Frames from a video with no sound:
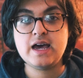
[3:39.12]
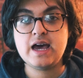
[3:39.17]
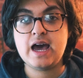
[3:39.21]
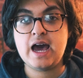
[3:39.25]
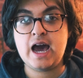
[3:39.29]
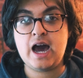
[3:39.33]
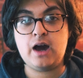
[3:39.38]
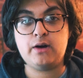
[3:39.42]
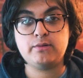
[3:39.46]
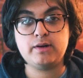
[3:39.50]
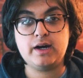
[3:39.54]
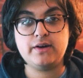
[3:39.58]

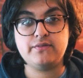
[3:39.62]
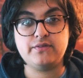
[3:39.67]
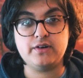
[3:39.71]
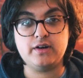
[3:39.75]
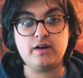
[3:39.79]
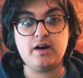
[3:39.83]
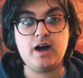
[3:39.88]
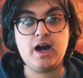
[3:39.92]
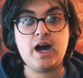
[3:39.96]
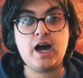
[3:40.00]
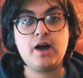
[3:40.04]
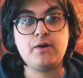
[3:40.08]

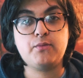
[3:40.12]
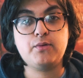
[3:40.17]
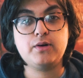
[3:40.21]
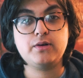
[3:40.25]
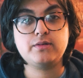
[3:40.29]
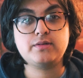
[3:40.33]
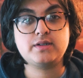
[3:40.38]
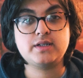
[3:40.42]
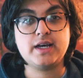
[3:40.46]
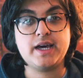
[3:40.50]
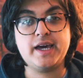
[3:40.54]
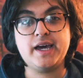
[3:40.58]
However, I will
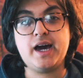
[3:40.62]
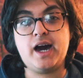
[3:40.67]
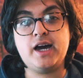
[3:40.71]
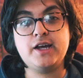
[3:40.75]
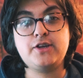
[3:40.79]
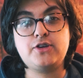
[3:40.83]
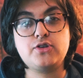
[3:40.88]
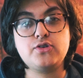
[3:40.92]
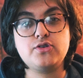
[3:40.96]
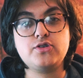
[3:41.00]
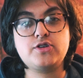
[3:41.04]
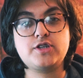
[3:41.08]
say I
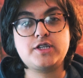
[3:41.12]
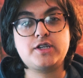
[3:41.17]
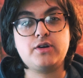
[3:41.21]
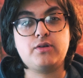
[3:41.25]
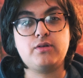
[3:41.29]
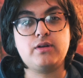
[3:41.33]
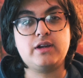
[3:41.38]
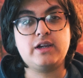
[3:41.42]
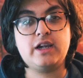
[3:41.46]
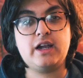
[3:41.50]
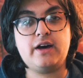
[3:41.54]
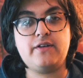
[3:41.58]
do
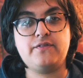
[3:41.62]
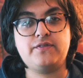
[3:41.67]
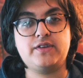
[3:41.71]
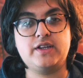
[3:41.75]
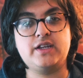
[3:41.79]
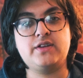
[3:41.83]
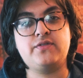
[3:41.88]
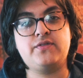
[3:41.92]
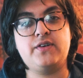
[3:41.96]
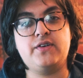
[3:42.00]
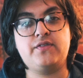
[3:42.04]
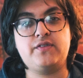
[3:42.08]
still love
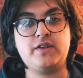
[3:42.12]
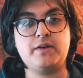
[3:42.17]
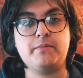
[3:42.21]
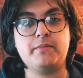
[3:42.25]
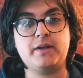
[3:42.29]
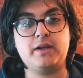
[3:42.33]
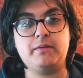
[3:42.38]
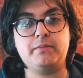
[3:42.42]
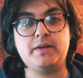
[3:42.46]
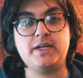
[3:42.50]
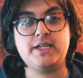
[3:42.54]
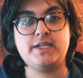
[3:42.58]
this
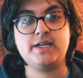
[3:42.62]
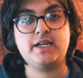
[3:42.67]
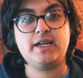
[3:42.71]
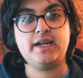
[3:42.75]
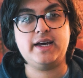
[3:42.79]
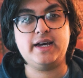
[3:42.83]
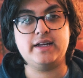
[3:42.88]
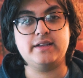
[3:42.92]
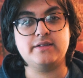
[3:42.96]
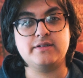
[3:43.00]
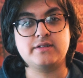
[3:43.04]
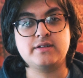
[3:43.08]
50mm
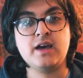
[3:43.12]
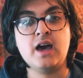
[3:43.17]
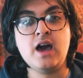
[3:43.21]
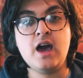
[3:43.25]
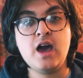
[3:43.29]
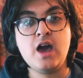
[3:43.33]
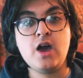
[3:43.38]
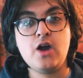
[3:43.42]
lens.